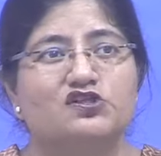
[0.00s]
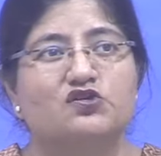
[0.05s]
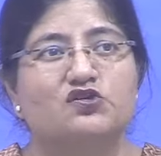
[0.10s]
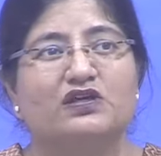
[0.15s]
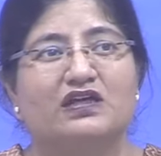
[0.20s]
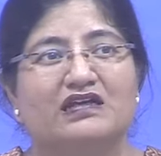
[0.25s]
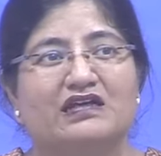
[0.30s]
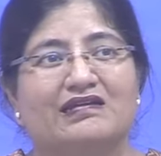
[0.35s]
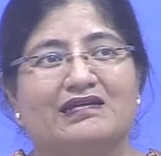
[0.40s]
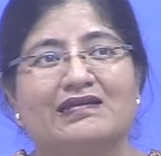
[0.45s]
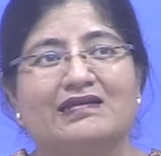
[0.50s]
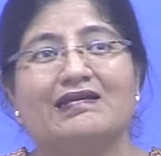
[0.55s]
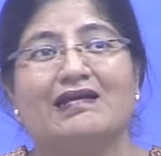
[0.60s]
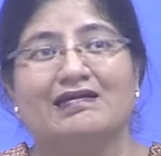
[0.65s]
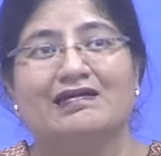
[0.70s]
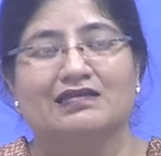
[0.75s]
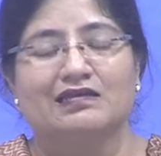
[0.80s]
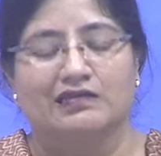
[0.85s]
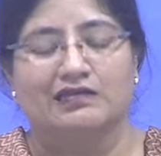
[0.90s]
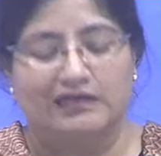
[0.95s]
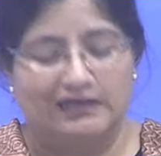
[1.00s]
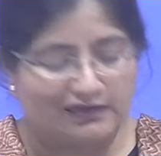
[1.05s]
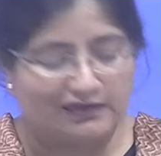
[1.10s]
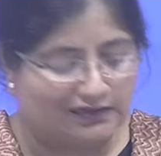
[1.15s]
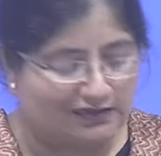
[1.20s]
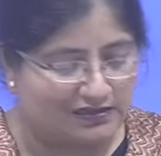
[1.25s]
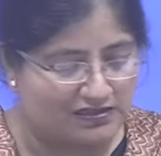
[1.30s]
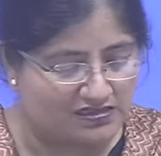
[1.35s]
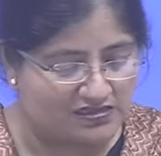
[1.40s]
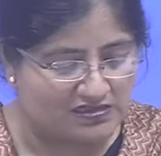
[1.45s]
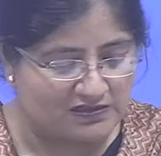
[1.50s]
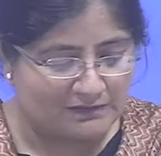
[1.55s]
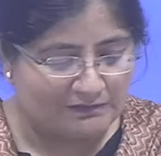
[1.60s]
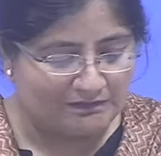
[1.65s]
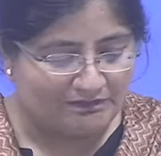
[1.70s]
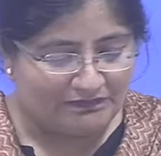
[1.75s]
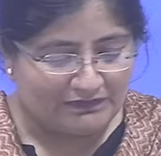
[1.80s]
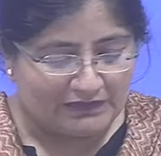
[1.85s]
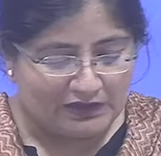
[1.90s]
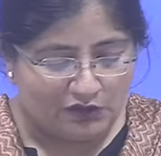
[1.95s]
you're getting in other areas.
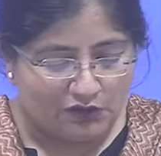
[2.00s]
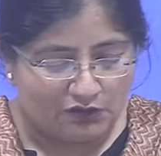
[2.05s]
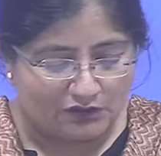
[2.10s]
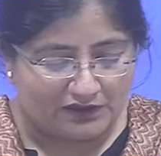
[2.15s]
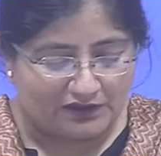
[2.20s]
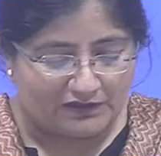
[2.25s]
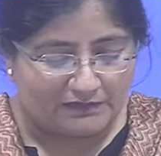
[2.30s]
Okay.